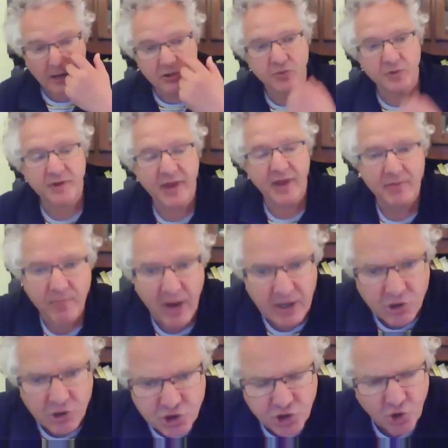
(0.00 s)
do we then
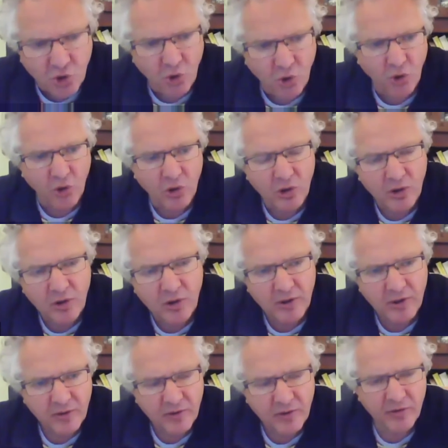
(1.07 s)
make sure
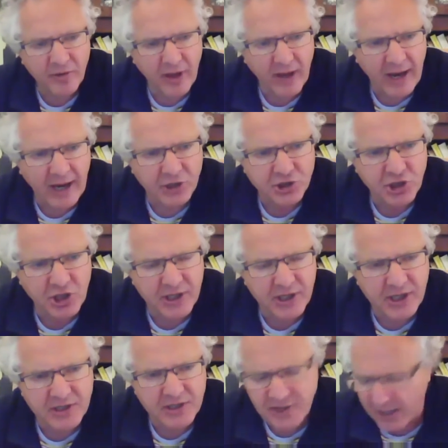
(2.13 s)
that actually
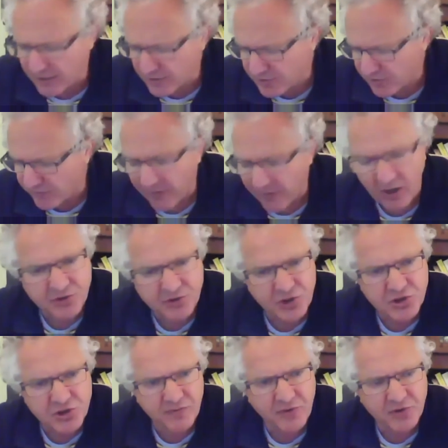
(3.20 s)
he takes
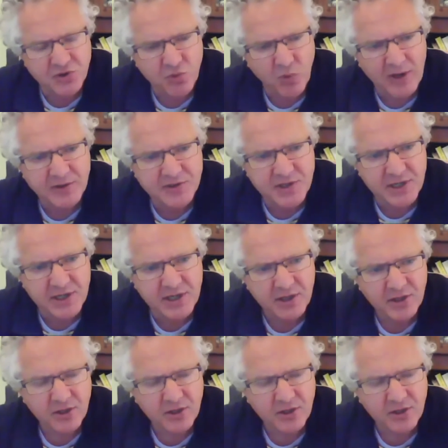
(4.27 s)
advantage of the 20